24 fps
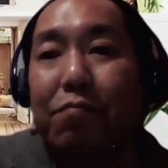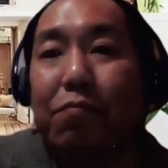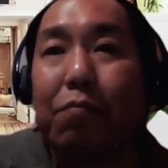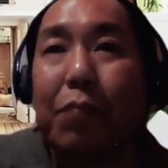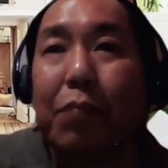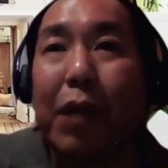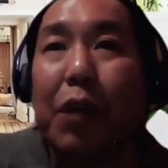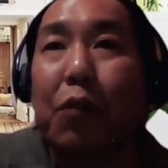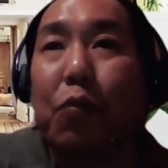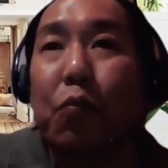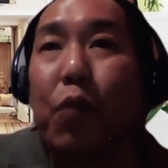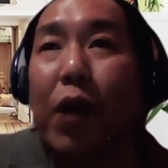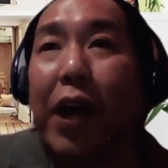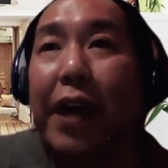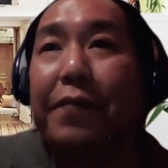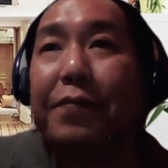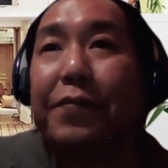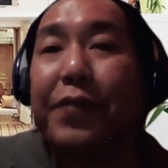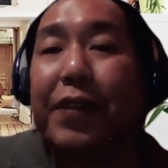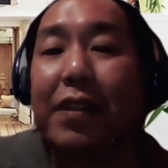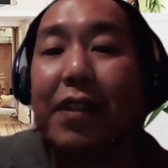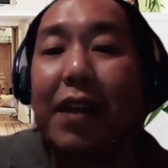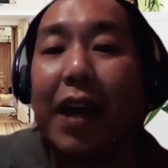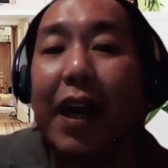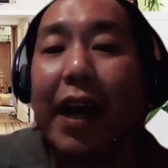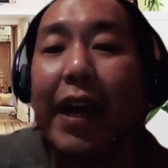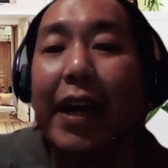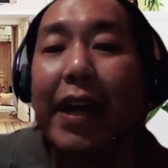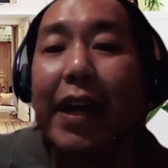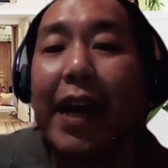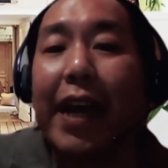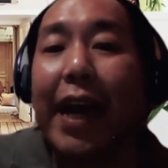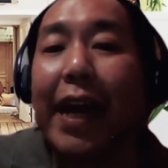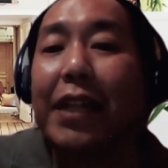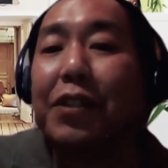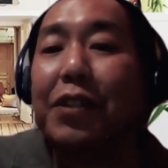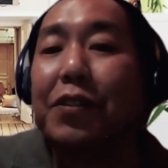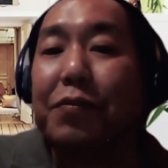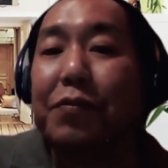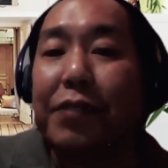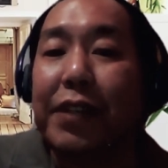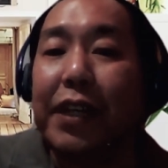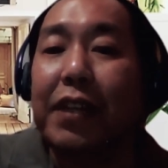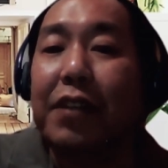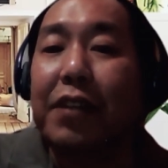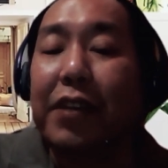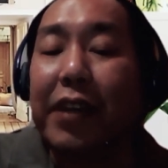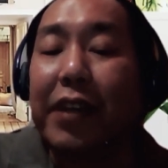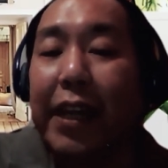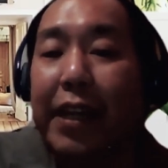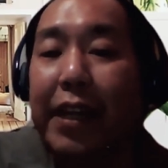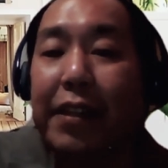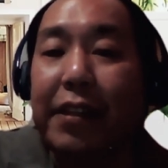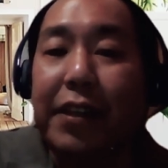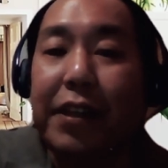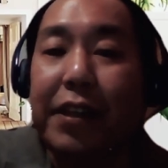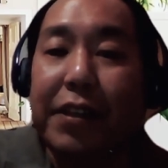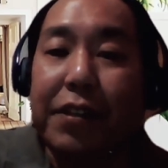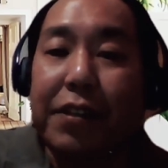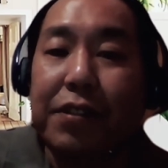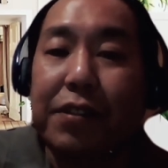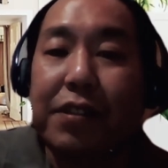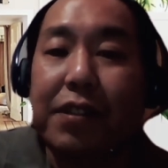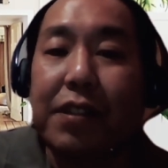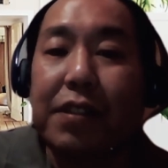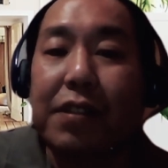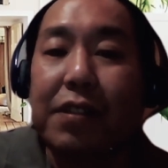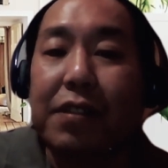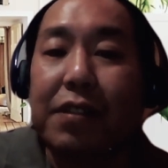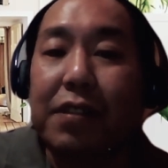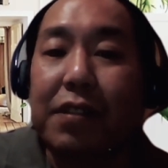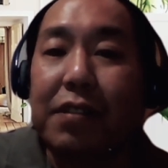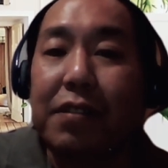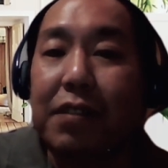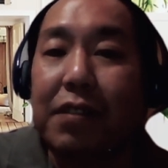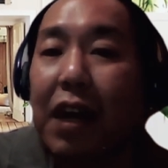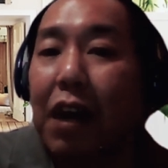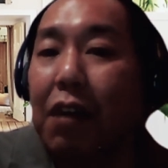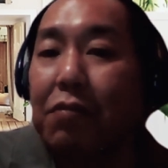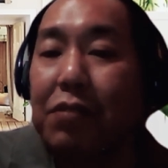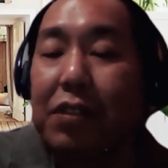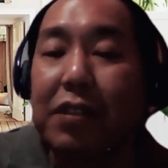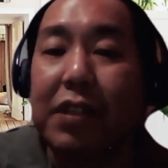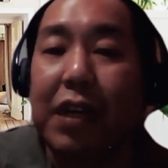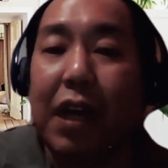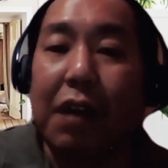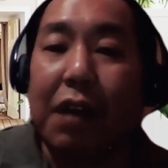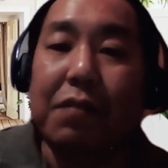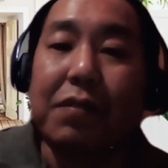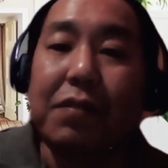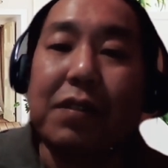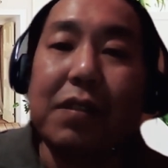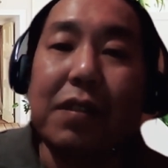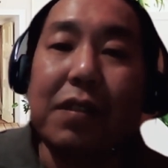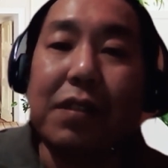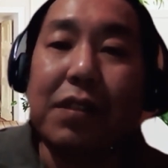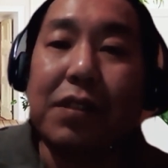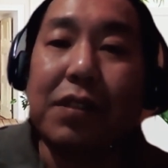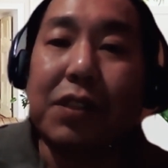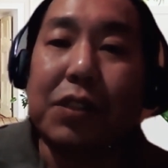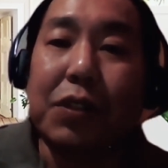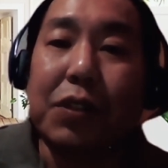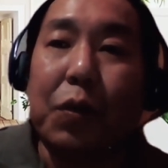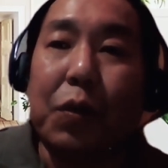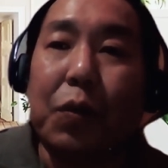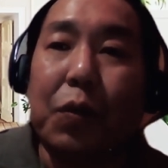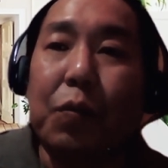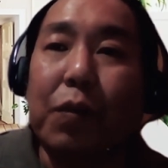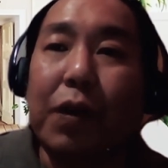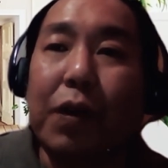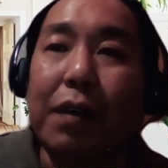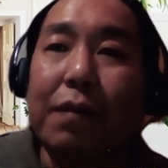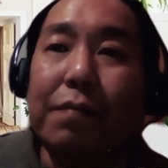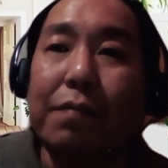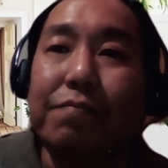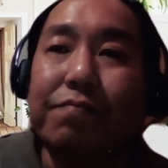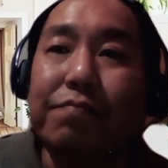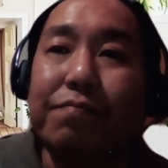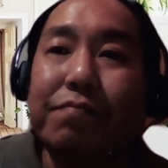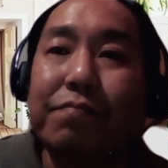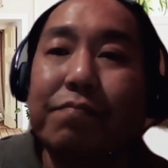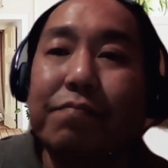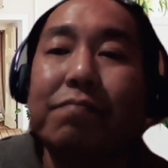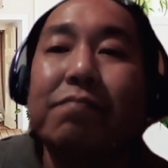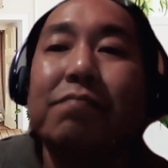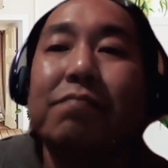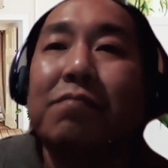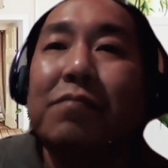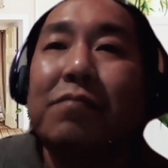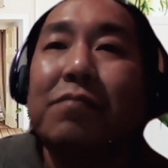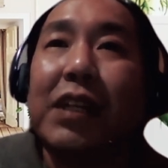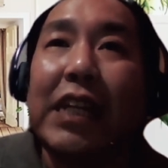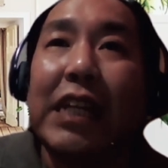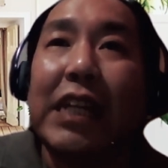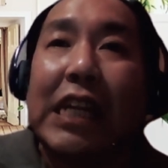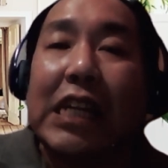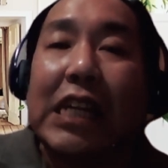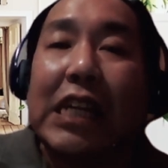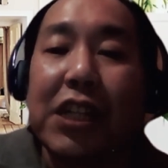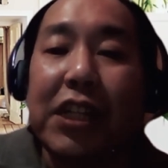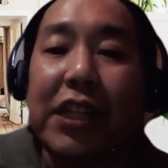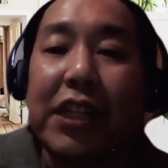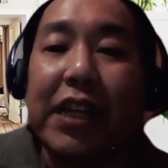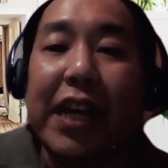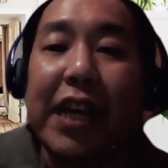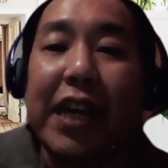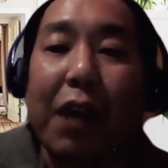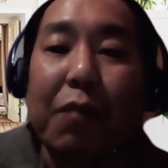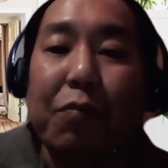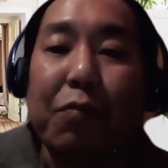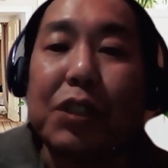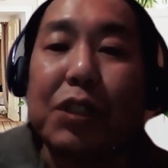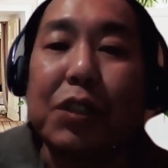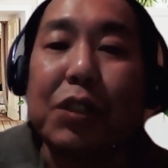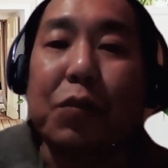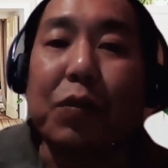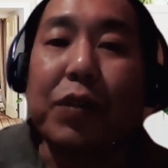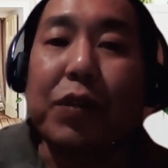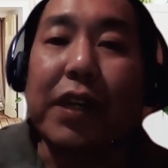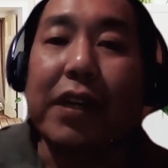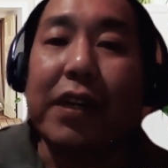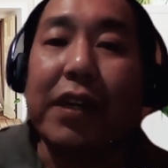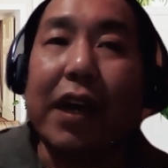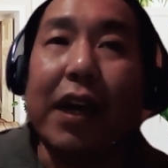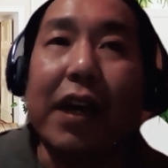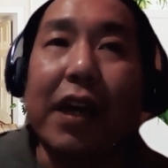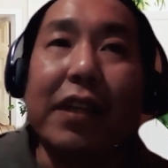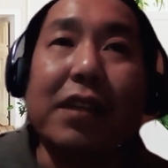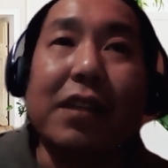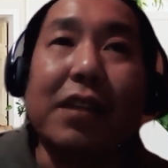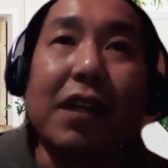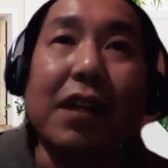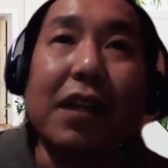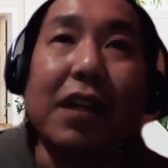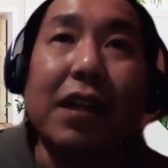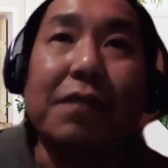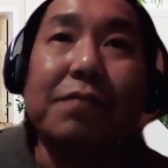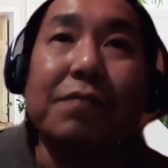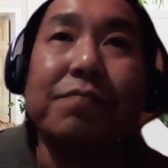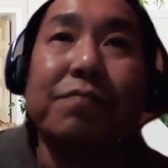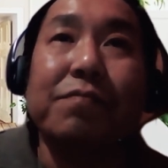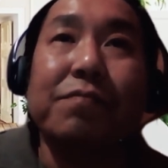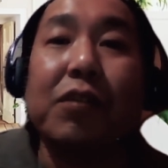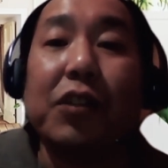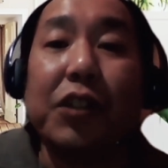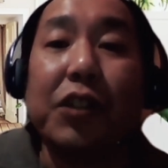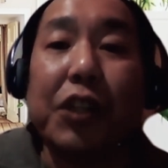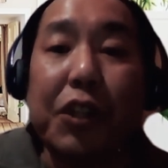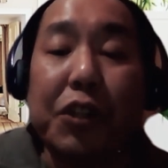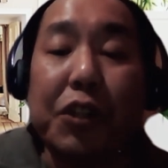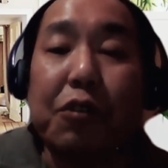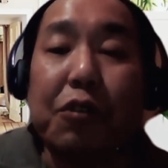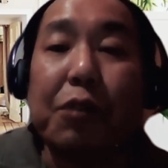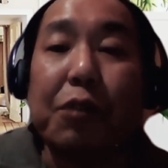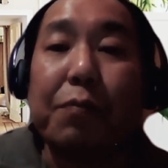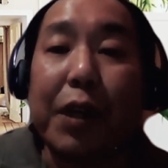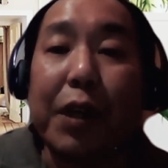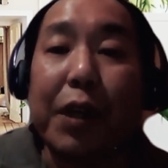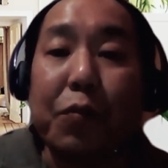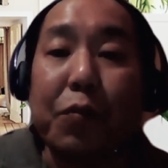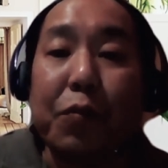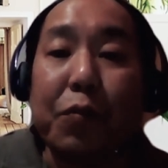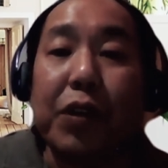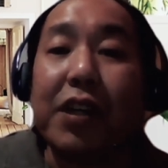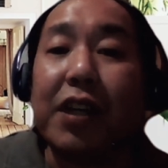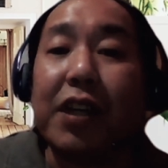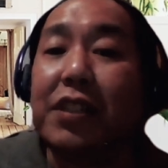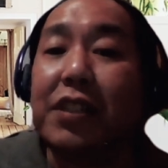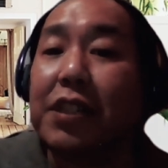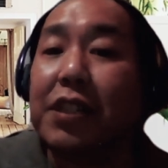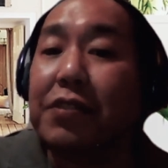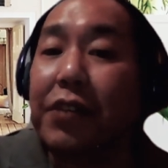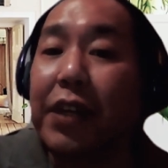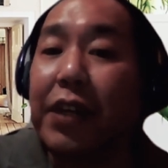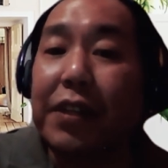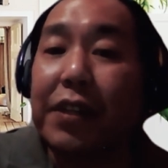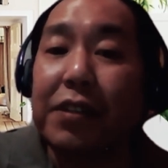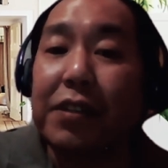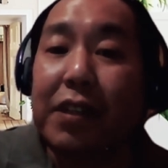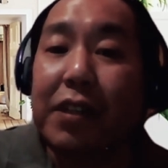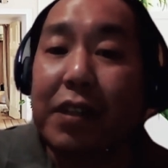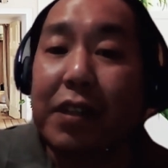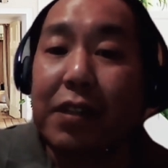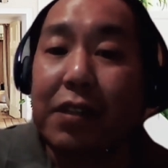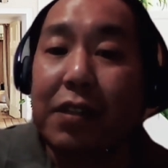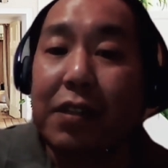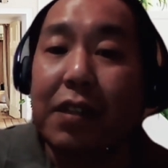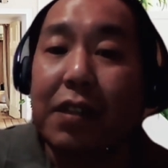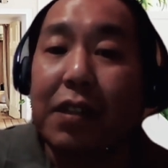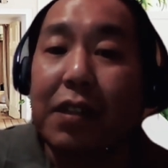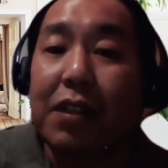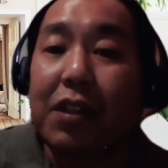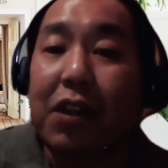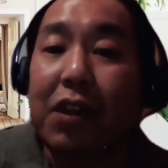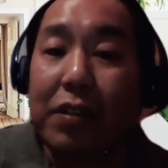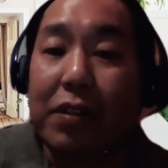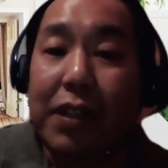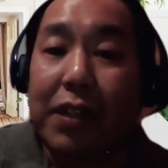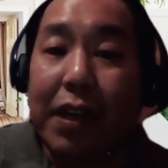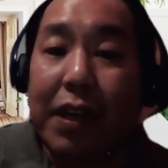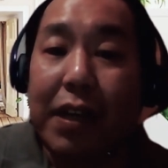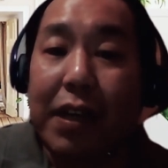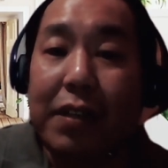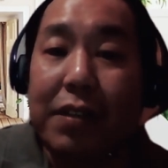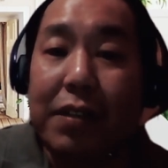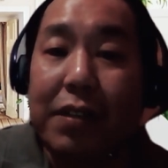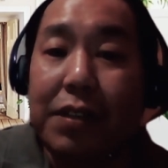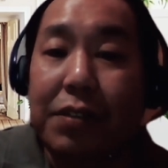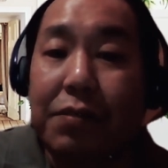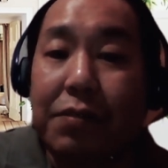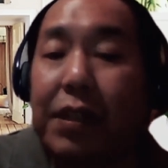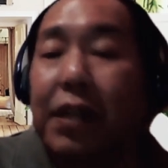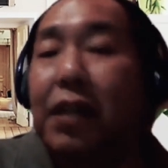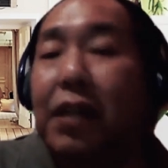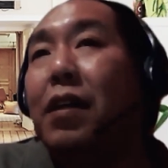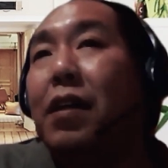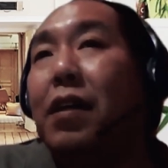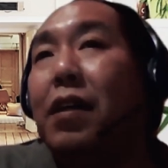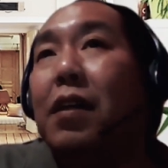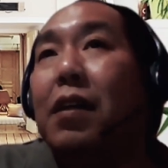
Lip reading: My wife and I had to relocate here down south. So initially, I was looking at continuing my work as a trainer in the contact industry.